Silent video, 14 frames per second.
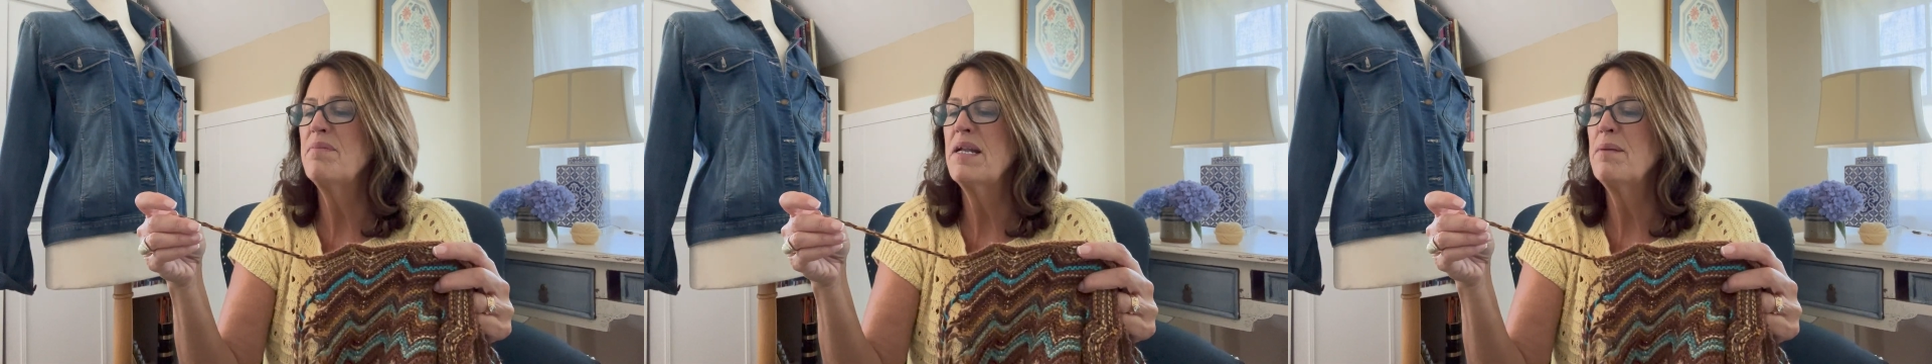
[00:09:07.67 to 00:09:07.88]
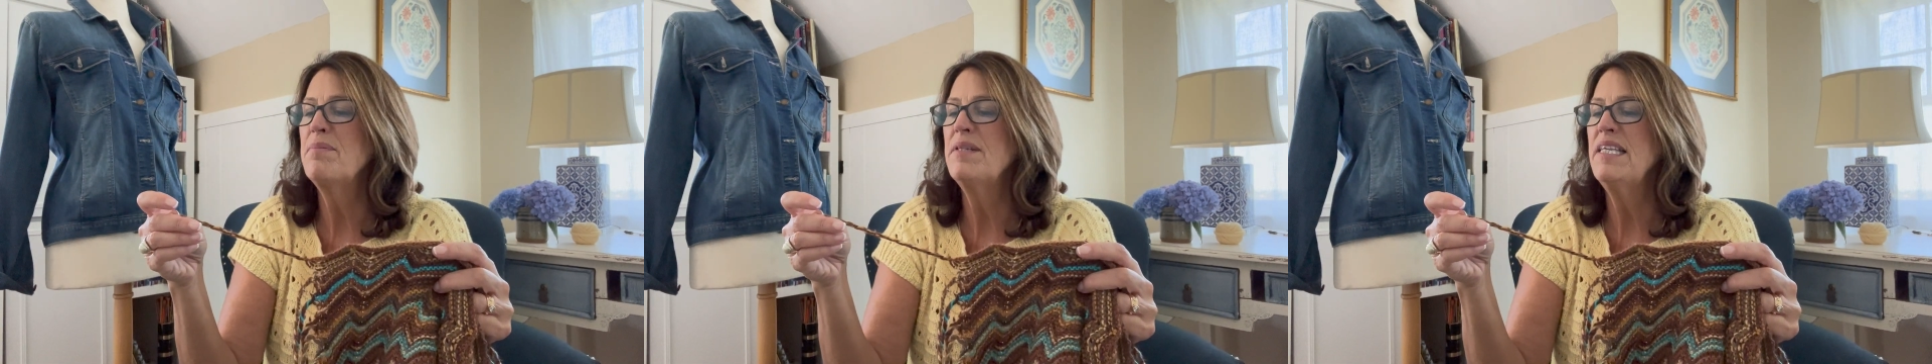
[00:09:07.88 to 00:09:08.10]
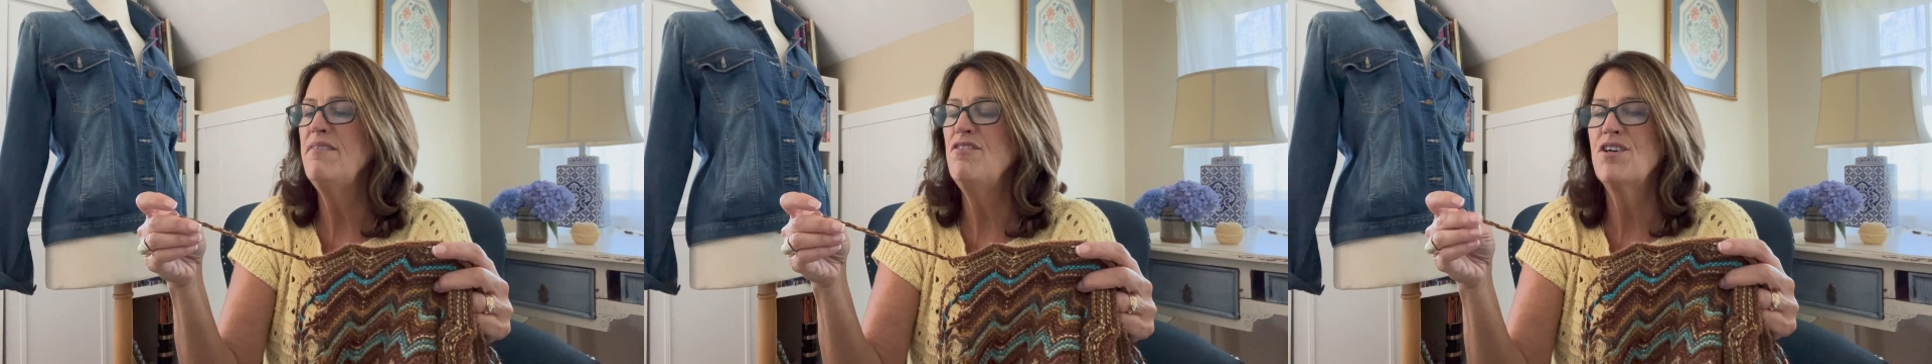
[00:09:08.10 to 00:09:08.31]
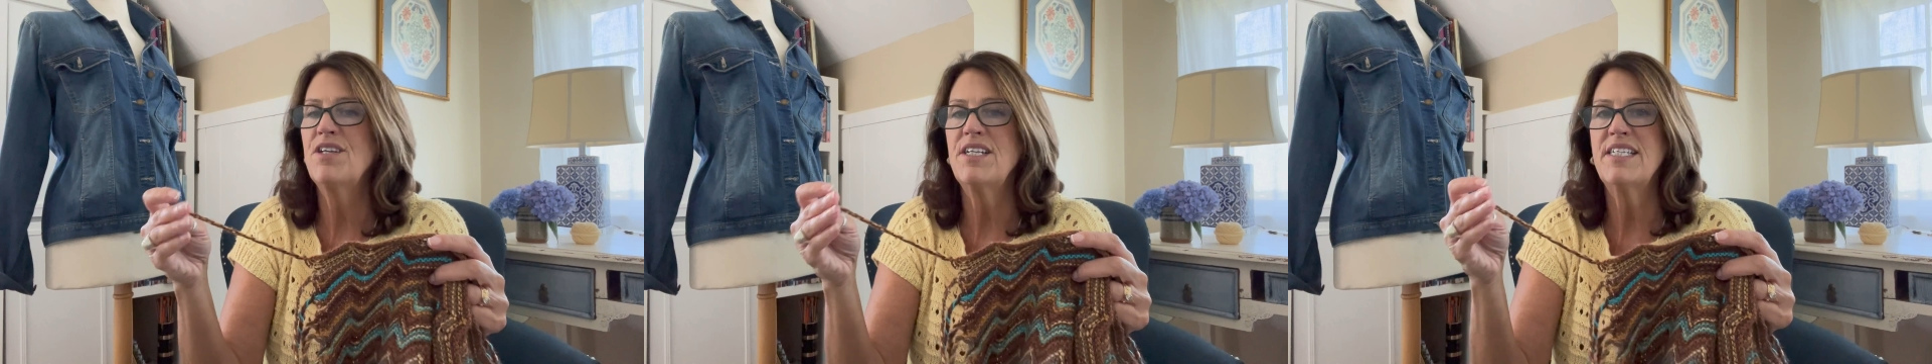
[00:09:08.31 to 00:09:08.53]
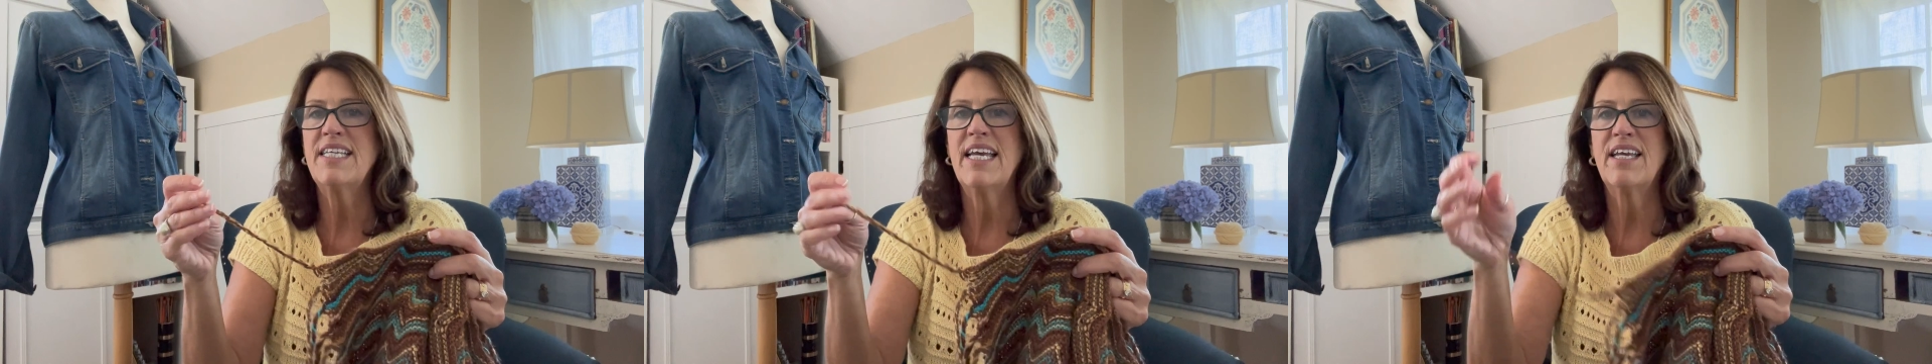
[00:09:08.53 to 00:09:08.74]
but I believe you're
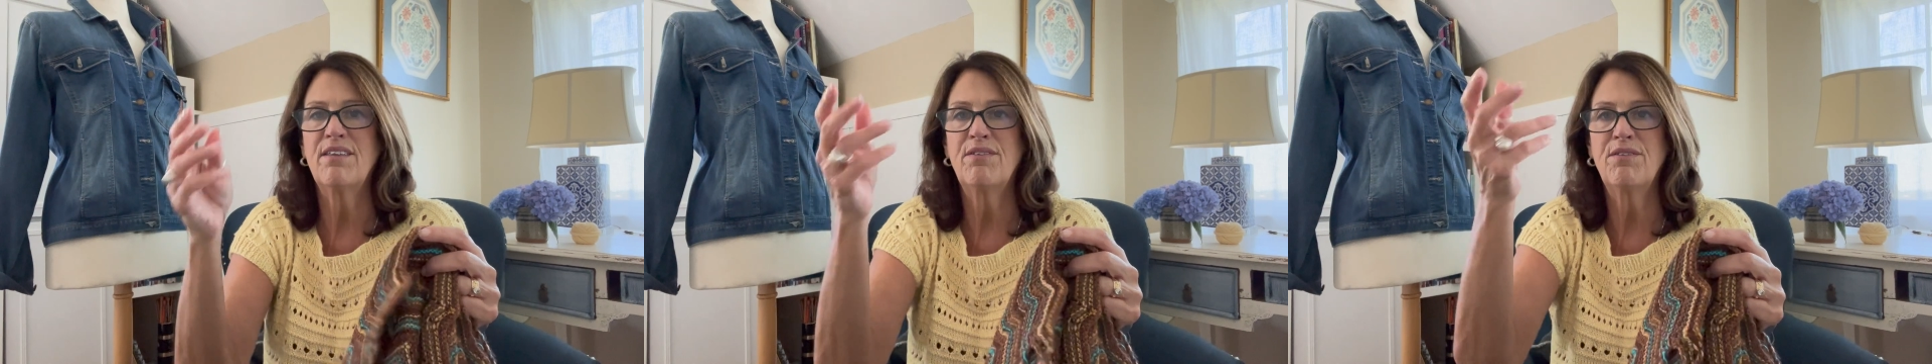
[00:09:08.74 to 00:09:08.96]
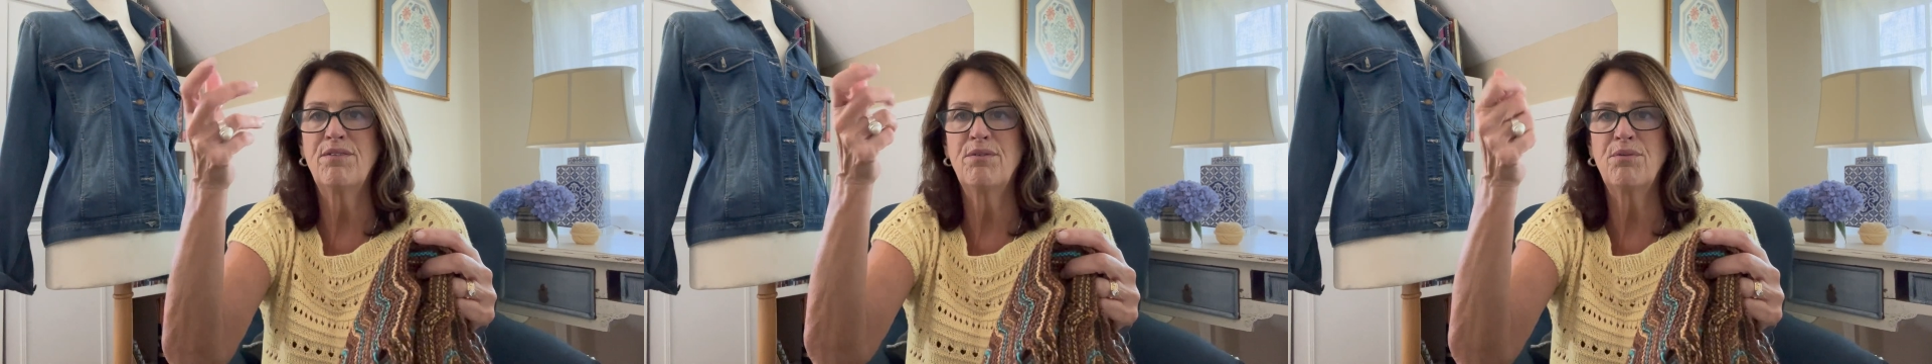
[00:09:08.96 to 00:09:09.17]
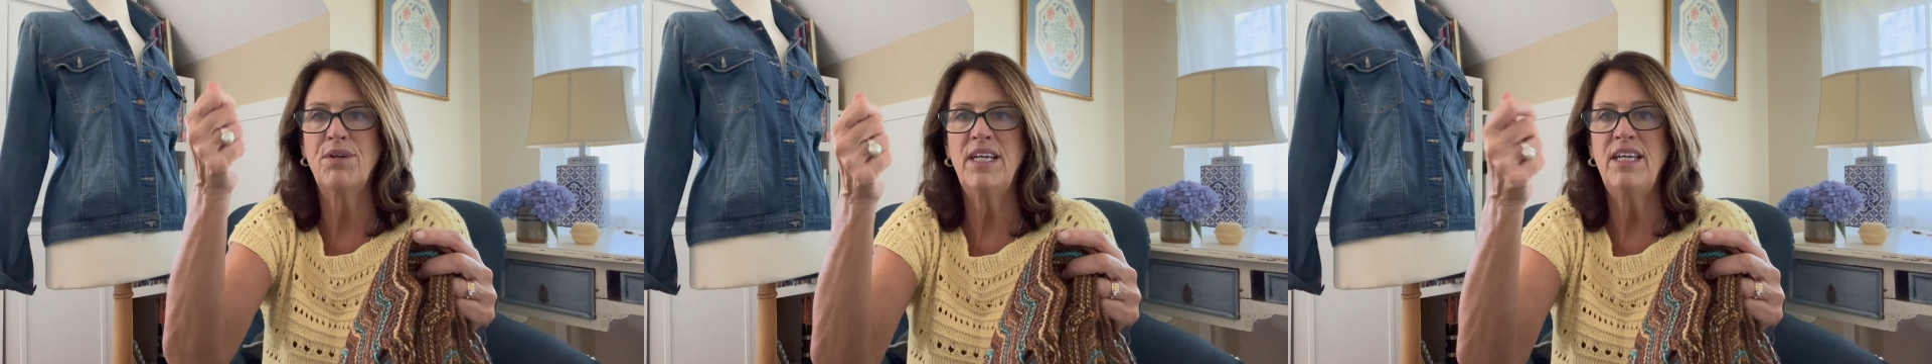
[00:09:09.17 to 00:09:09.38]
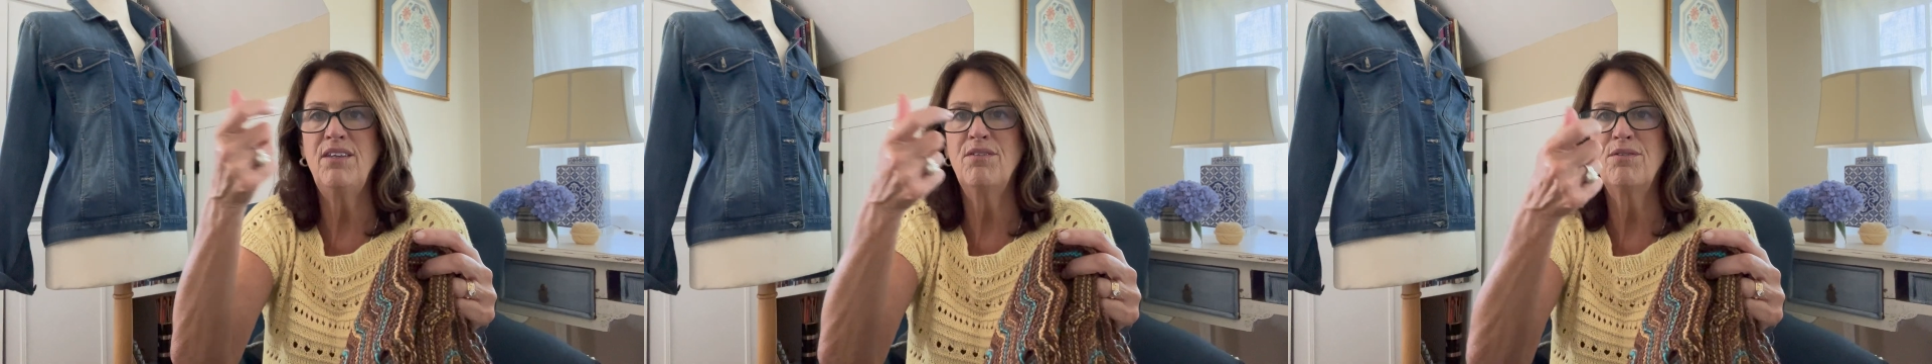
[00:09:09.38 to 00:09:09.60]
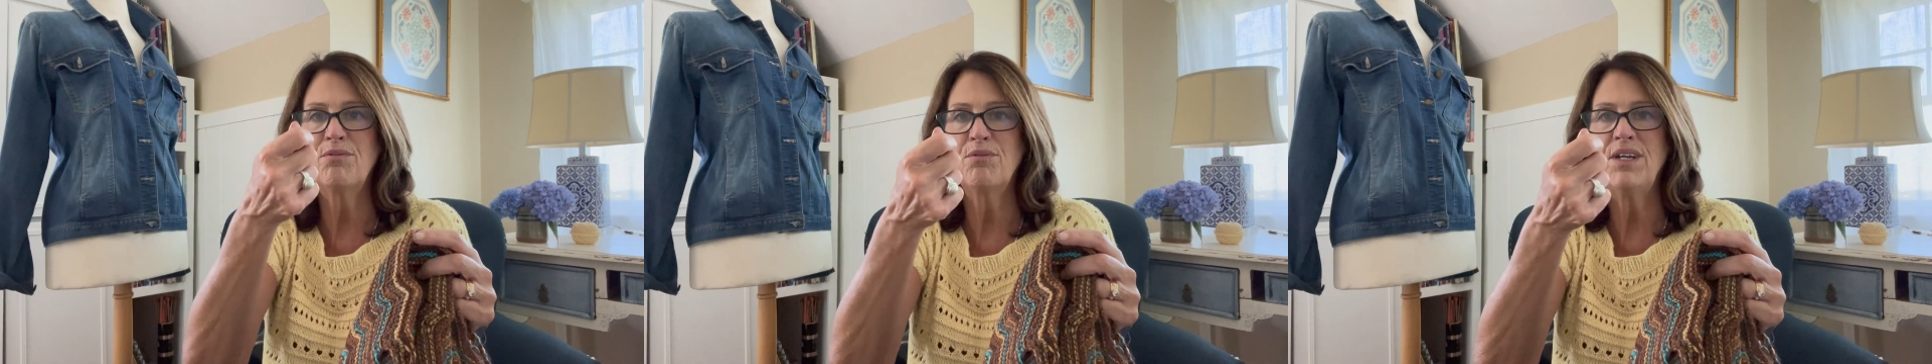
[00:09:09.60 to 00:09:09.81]
going to take 3,
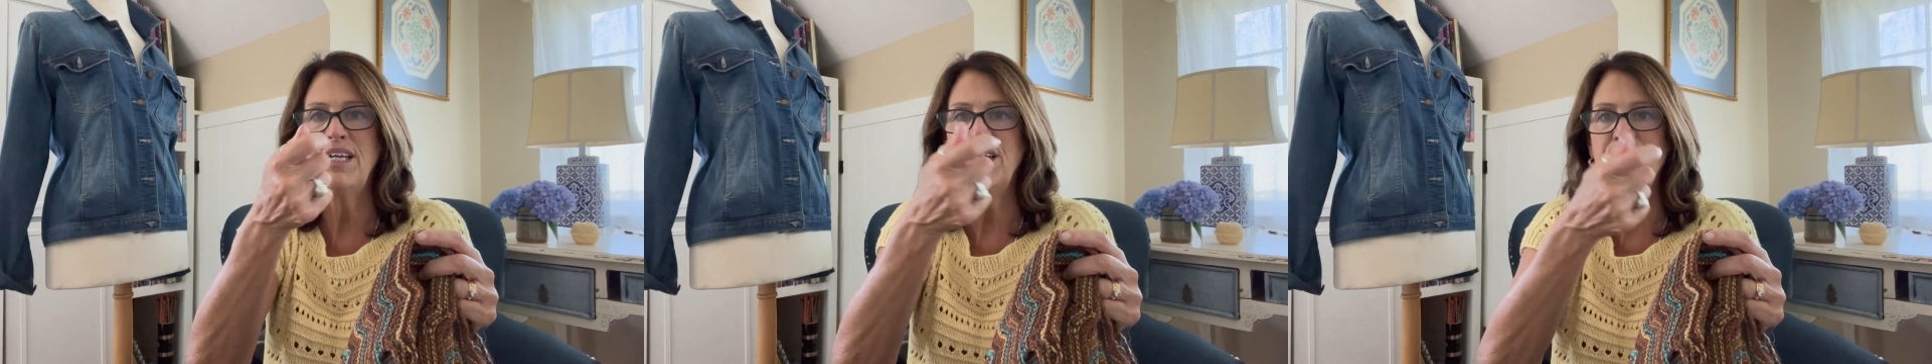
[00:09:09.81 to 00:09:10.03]
3,